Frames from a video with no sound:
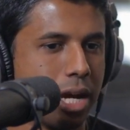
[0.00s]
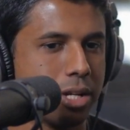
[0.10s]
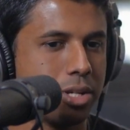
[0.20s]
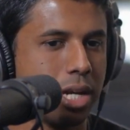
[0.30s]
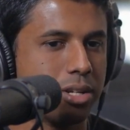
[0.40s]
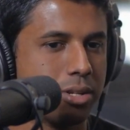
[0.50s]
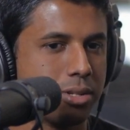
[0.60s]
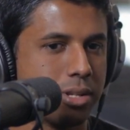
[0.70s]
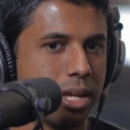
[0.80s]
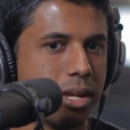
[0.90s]
You can
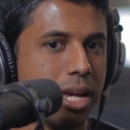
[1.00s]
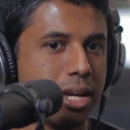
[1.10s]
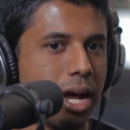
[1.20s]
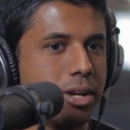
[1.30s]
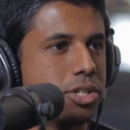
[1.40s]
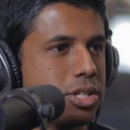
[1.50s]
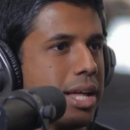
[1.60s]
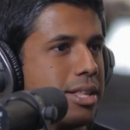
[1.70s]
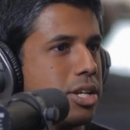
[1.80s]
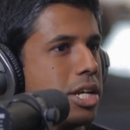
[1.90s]
understand the changes that are
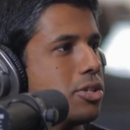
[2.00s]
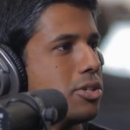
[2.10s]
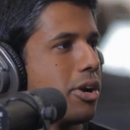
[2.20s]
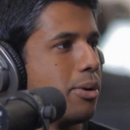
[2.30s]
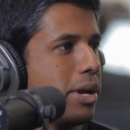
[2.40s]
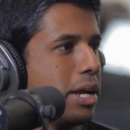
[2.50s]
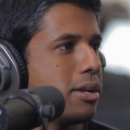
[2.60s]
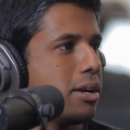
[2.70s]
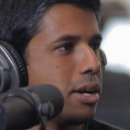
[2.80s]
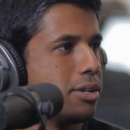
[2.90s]
made to the code over
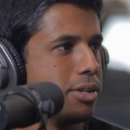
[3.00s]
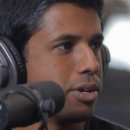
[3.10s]
time.